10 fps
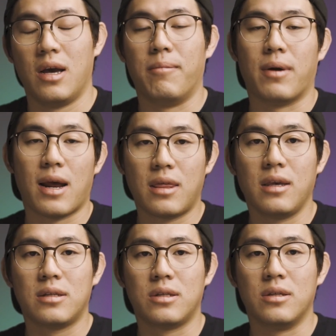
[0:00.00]
but I
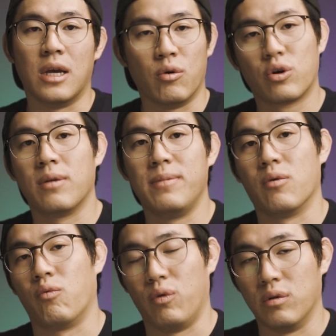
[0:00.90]
think in order to be
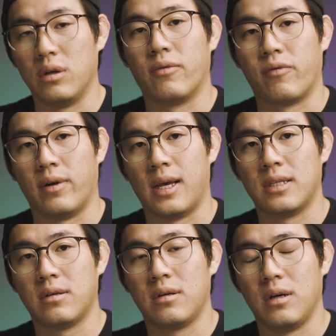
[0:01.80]
a really good
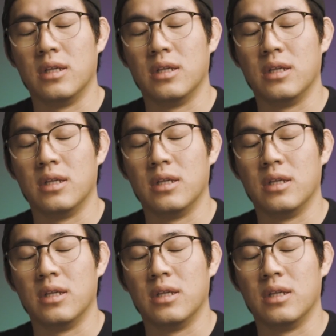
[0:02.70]
freelancer,